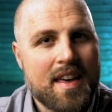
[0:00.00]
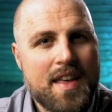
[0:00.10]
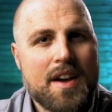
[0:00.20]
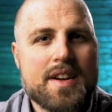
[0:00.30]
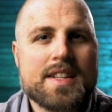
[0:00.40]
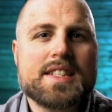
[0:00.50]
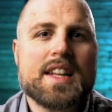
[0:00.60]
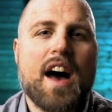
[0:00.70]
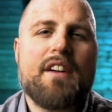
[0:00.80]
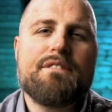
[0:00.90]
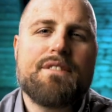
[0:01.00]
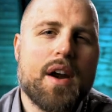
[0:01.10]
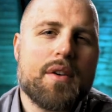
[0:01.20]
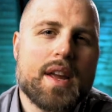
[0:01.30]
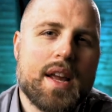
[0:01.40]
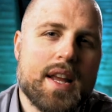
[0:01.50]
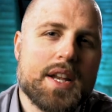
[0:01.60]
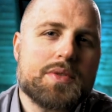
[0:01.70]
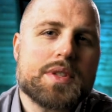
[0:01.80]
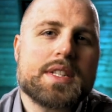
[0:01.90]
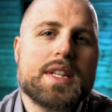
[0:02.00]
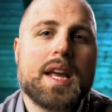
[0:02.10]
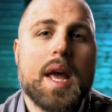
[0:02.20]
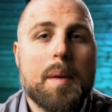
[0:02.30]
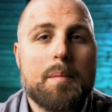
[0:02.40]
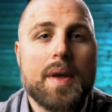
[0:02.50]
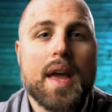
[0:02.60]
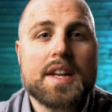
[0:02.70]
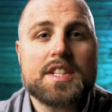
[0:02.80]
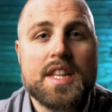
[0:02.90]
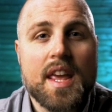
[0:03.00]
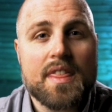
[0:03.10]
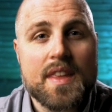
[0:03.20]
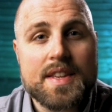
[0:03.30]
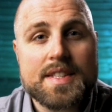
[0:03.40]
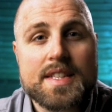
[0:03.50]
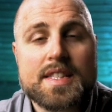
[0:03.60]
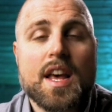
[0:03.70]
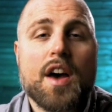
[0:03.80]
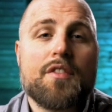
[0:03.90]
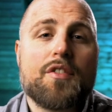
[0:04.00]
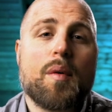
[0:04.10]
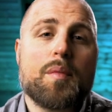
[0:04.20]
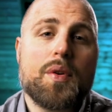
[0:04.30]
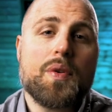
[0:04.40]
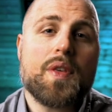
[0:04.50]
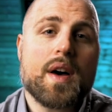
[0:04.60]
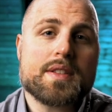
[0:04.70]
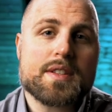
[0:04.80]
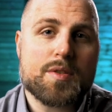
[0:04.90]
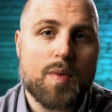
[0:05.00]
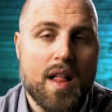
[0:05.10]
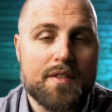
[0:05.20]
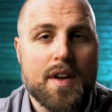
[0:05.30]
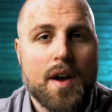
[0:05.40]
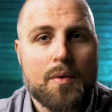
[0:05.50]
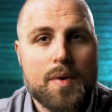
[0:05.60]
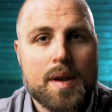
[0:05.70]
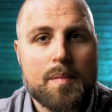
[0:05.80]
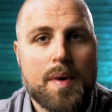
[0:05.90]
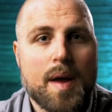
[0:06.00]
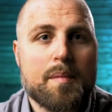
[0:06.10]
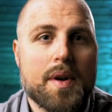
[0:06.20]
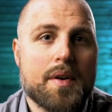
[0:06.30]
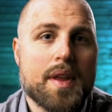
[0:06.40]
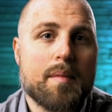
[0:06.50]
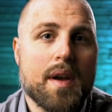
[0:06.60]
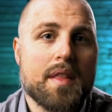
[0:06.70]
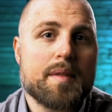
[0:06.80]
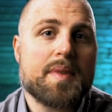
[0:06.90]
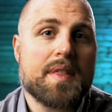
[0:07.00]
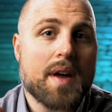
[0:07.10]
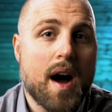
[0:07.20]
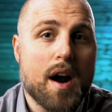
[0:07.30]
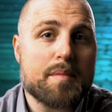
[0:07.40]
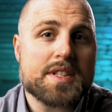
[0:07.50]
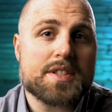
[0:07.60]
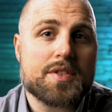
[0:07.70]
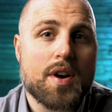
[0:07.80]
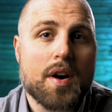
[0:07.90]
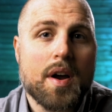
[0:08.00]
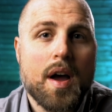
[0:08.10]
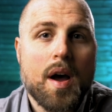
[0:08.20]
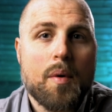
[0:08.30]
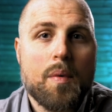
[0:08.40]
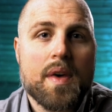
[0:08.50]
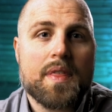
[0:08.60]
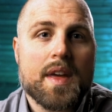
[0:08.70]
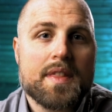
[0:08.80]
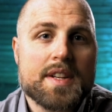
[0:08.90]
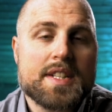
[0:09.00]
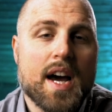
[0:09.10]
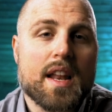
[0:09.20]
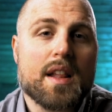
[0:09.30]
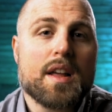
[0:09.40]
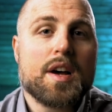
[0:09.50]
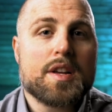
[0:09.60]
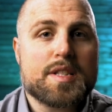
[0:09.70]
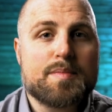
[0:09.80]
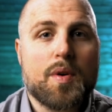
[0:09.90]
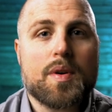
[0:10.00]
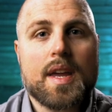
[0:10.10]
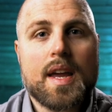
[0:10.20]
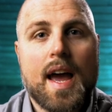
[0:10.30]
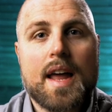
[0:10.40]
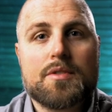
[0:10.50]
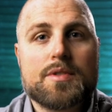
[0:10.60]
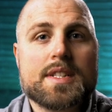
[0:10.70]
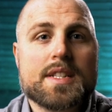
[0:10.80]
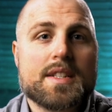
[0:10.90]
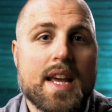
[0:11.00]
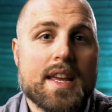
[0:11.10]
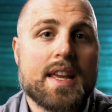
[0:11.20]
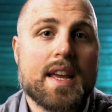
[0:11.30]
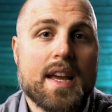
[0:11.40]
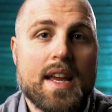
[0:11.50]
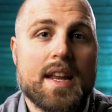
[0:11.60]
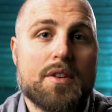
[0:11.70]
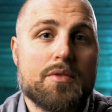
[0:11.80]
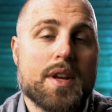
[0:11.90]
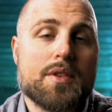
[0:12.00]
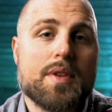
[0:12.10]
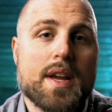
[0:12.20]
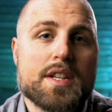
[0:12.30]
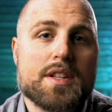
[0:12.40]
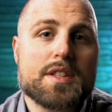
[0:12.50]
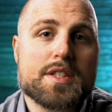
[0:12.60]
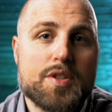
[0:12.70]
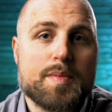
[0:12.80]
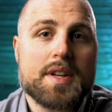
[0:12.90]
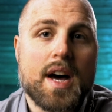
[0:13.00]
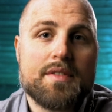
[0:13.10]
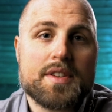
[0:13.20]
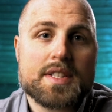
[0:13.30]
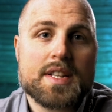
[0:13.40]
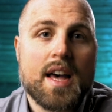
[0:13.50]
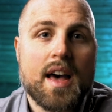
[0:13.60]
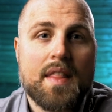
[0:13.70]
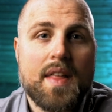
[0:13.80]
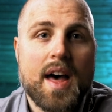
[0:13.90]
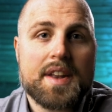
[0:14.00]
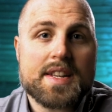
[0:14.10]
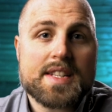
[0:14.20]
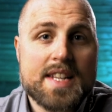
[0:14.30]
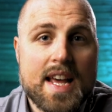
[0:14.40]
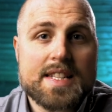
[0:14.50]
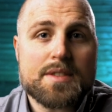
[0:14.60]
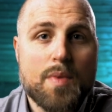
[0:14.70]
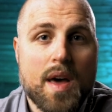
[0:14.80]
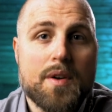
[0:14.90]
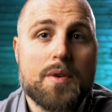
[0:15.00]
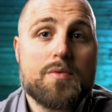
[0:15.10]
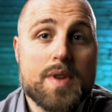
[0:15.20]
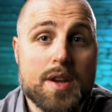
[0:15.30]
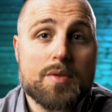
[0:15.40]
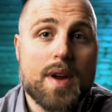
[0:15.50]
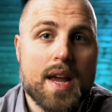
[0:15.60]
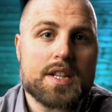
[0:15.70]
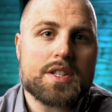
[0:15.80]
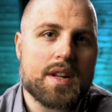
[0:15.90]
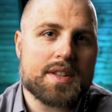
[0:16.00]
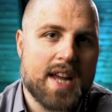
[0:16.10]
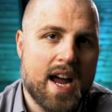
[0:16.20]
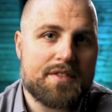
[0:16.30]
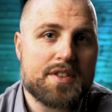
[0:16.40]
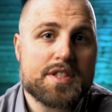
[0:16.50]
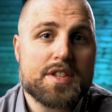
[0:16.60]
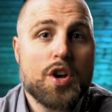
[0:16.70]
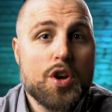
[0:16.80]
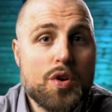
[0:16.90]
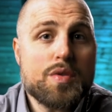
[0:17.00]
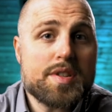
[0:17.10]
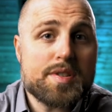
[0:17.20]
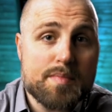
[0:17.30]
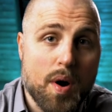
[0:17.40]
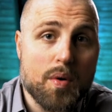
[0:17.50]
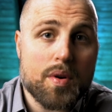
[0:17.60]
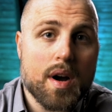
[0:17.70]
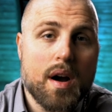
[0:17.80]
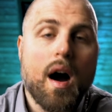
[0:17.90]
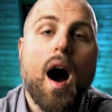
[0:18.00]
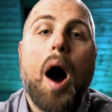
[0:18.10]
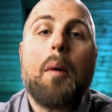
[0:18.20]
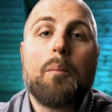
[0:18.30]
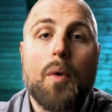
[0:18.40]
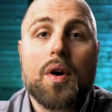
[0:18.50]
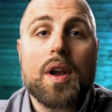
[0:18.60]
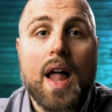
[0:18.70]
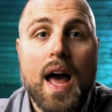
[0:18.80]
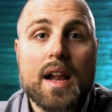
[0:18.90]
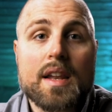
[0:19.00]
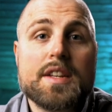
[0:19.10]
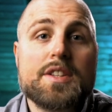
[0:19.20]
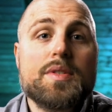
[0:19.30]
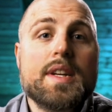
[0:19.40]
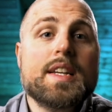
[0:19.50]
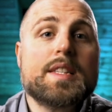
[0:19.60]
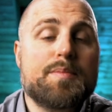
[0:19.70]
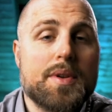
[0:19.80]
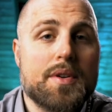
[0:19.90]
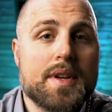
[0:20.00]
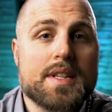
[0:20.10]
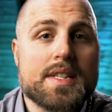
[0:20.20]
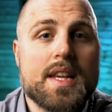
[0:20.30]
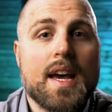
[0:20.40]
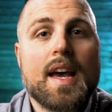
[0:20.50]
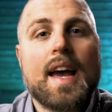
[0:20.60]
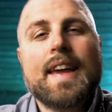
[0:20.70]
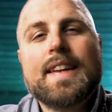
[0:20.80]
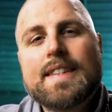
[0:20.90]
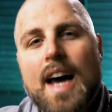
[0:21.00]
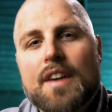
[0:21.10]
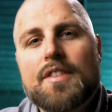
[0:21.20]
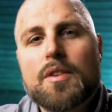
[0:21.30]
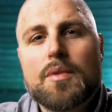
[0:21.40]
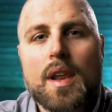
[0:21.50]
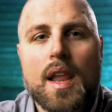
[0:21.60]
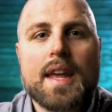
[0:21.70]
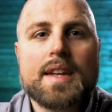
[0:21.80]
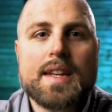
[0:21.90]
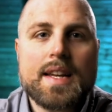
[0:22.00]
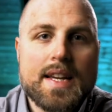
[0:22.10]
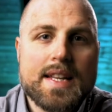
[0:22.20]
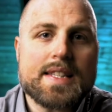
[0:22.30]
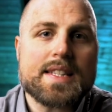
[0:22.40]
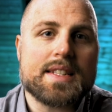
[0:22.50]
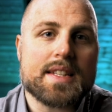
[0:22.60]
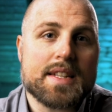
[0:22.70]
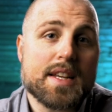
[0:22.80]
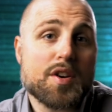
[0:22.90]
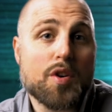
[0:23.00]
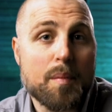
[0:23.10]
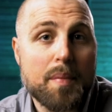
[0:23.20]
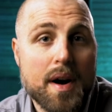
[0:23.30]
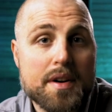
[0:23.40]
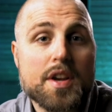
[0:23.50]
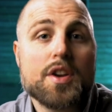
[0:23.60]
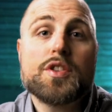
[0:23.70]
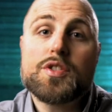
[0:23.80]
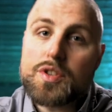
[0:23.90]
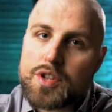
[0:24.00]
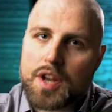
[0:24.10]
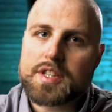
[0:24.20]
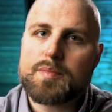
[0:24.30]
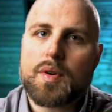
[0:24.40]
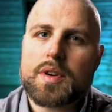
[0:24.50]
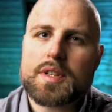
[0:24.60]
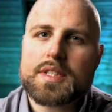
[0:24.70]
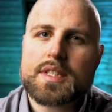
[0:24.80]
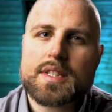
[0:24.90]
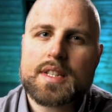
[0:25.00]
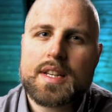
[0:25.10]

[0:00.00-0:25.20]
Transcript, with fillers: There is a very interesting PhD thesis from two thousand twelve written by Marie Elizabeth Armstrong with the title "Smoking and Risk-Taking in Recreational Scuba Divers" that assessed whether recreational divers who smoke are more likely to experience a diving-related incident compared to non-smokers.